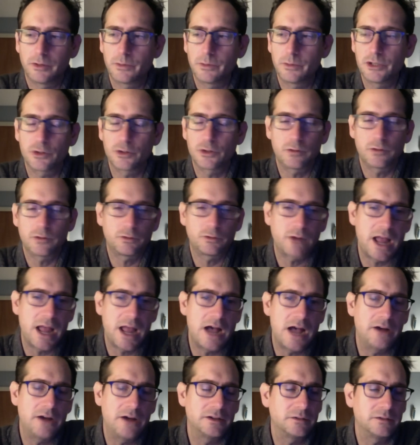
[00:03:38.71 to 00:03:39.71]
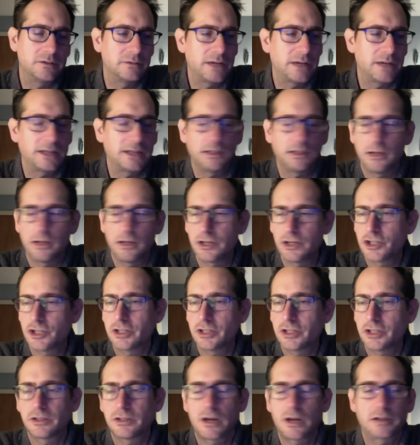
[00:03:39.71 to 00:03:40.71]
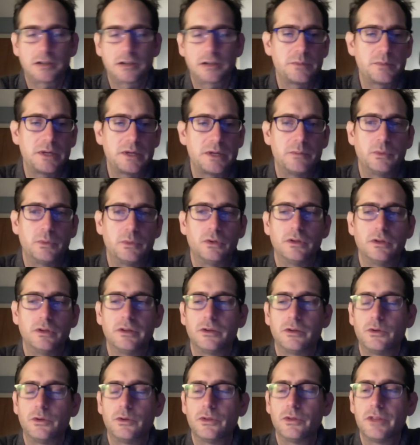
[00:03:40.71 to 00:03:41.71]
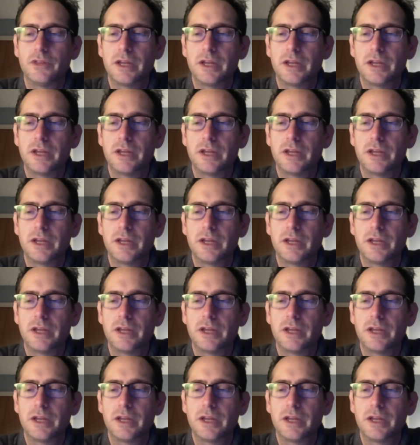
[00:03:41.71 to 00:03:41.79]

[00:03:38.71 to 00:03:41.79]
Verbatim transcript: We drove around and had lunch and talked to people and the whole